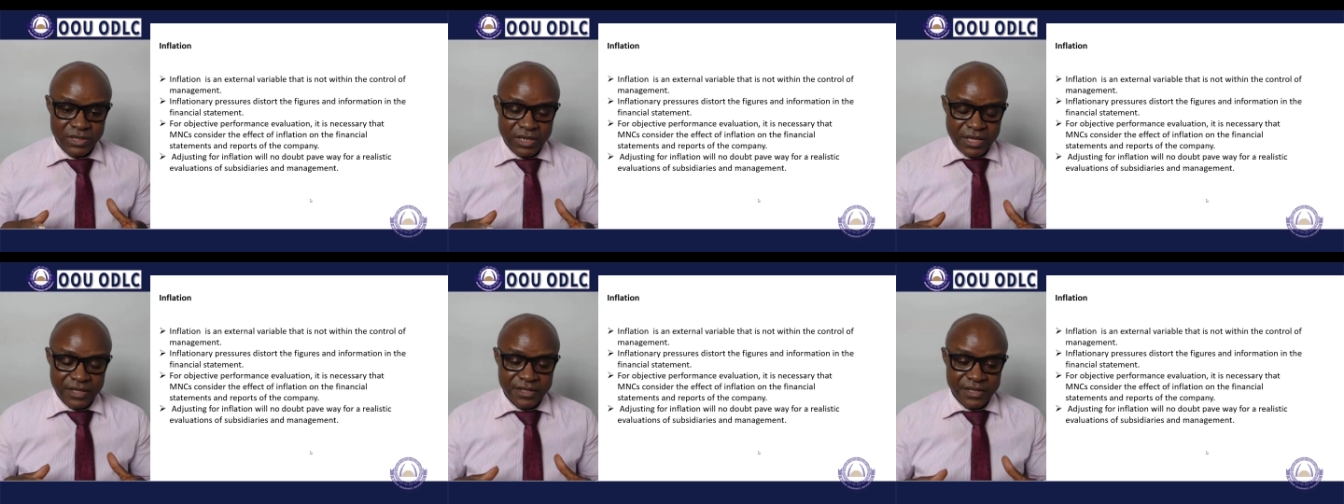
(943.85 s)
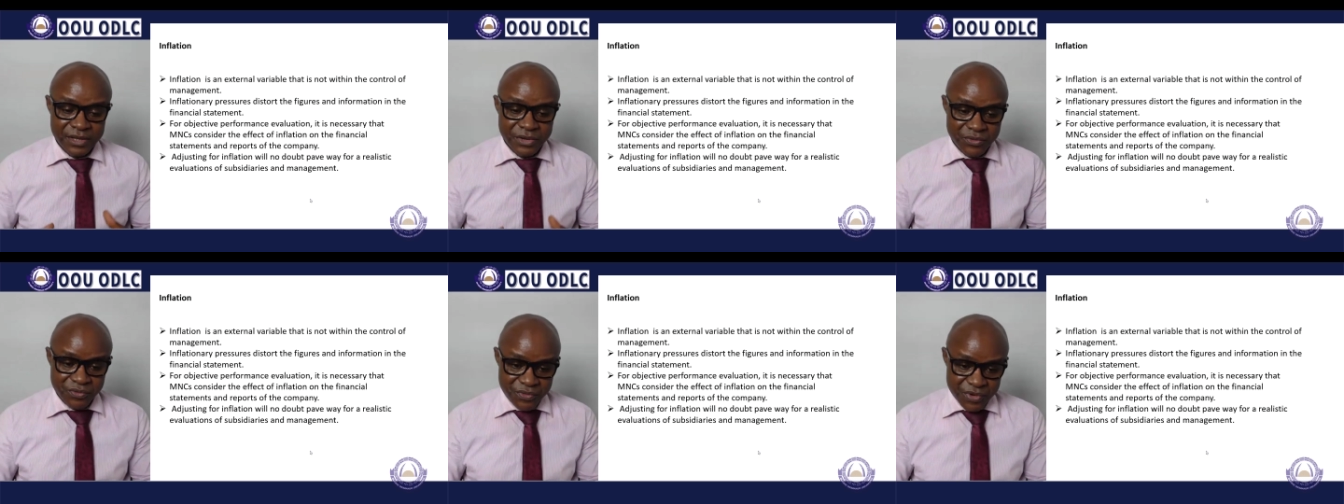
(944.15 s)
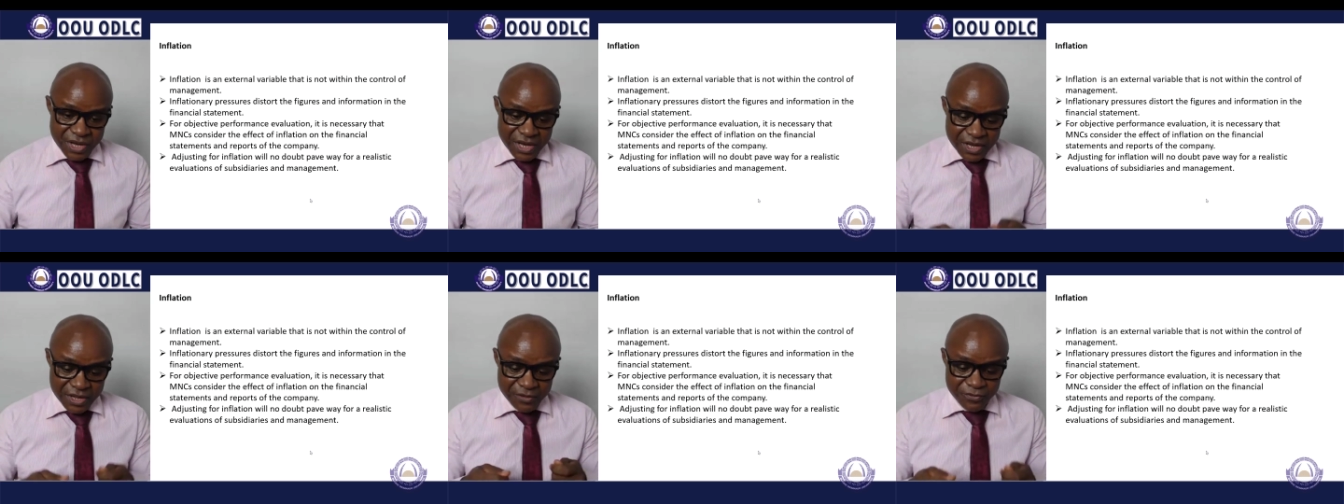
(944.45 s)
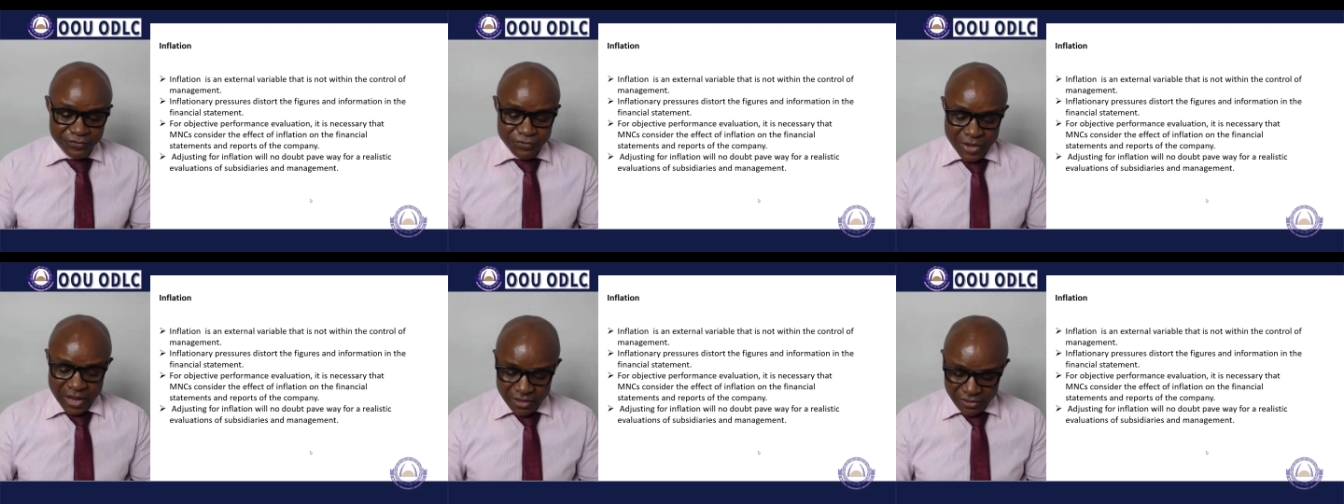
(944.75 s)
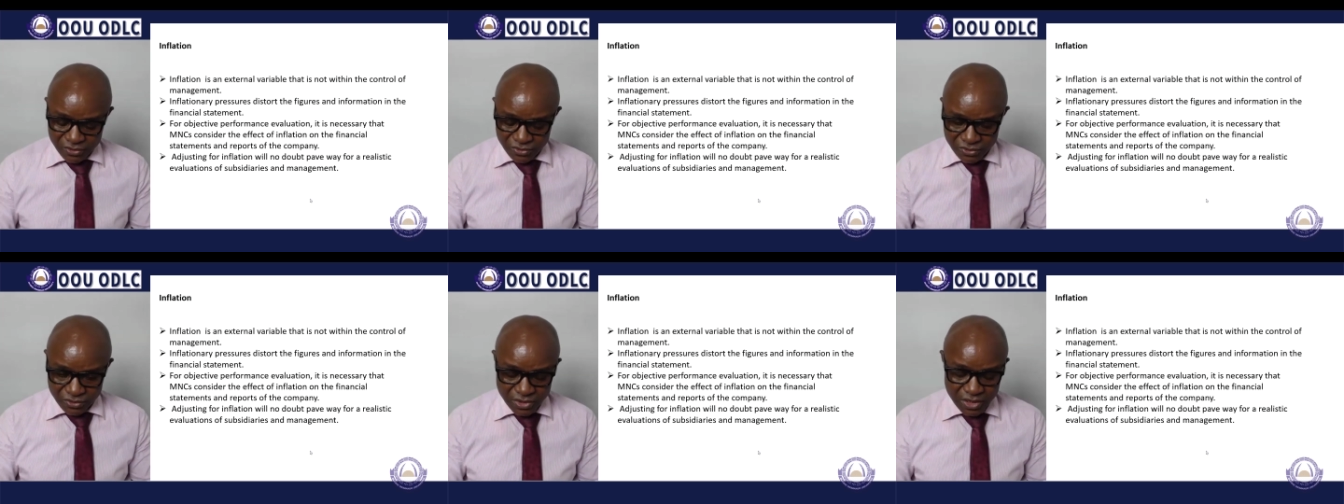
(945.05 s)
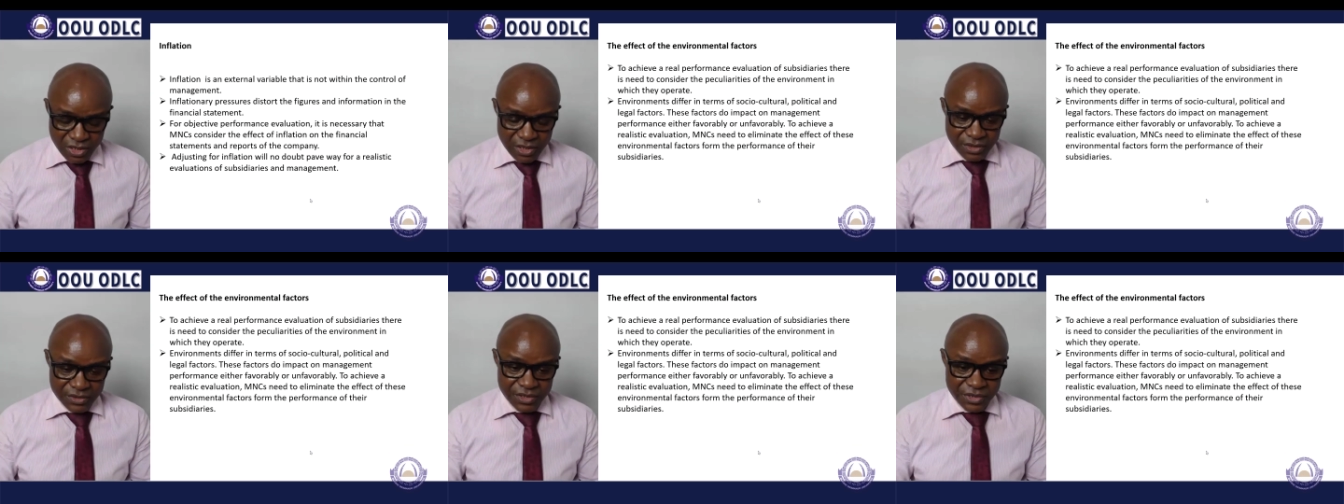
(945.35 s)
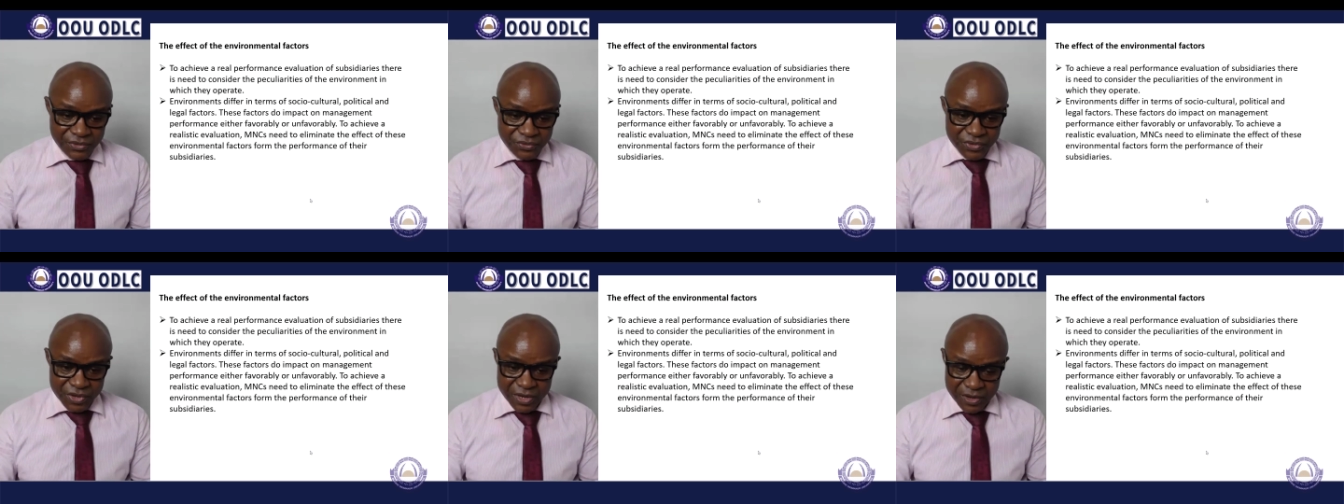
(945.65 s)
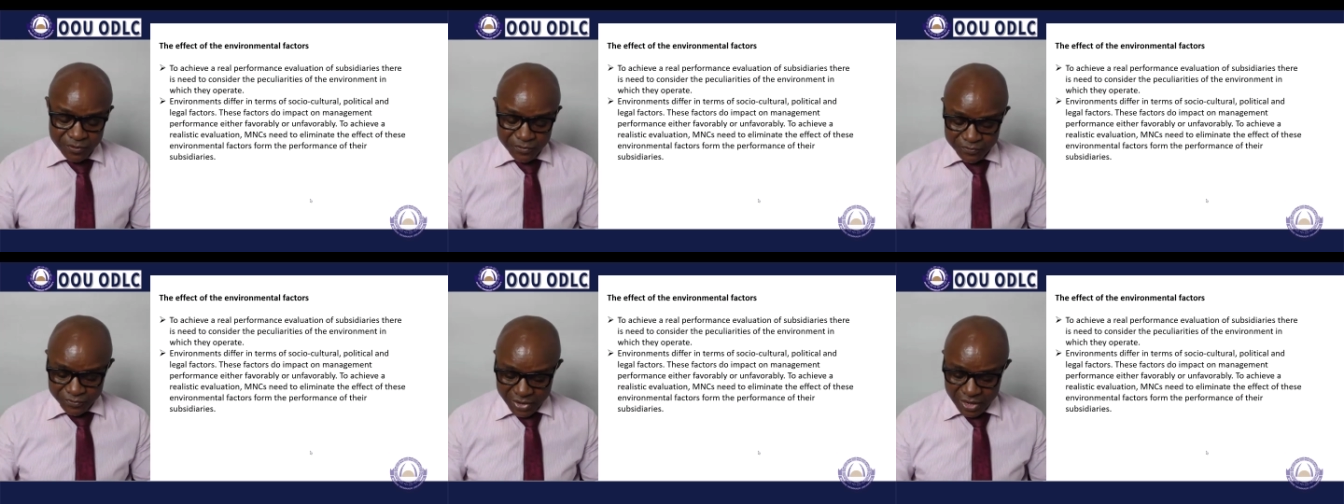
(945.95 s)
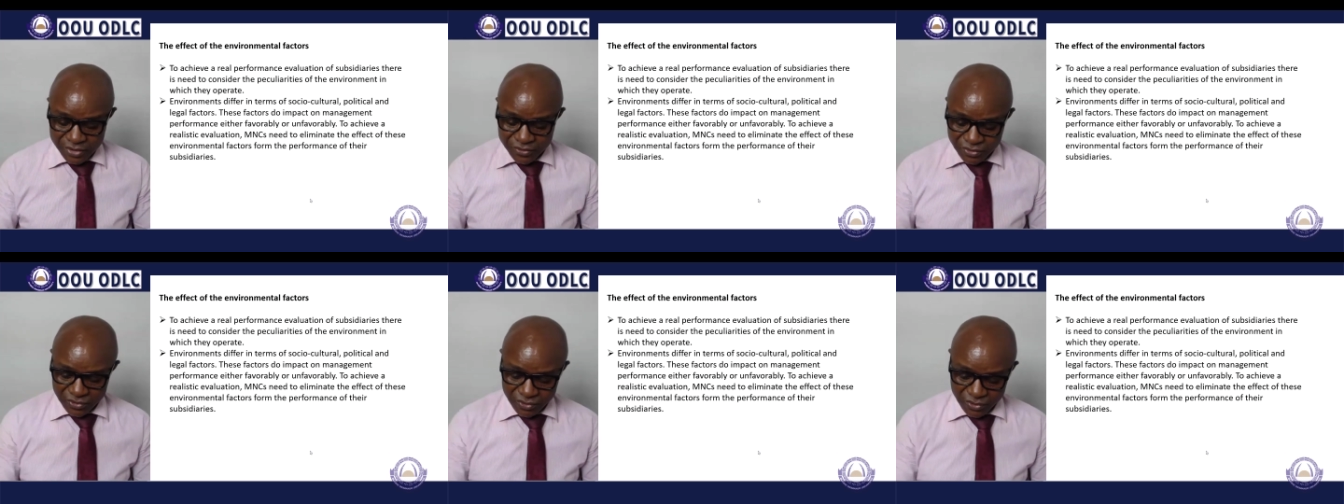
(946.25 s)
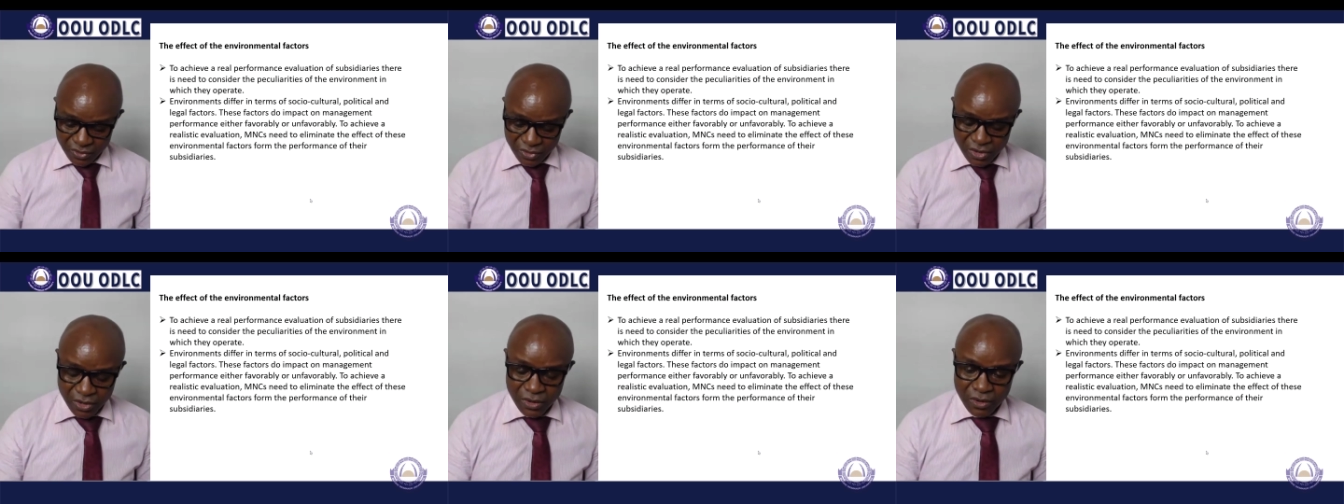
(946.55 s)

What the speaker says: get the real value